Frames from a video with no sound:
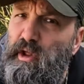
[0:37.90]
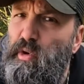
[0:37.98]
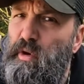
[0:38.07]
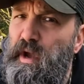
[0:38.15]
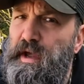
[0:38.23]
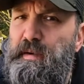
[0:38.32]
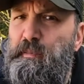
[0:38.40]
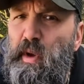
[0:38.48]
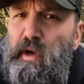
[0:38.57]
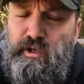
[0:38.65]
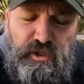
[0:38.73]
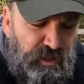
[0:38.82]
I'll go ahead and
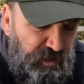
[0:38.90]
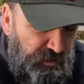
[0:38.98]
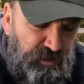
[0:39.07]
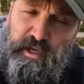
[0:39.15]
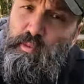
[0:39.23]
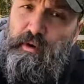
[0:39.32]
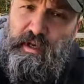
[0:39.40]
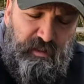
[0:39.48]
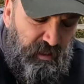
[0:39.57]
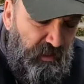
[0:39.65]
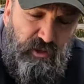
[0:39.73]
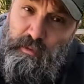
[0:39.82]
purchase it and see what it's like.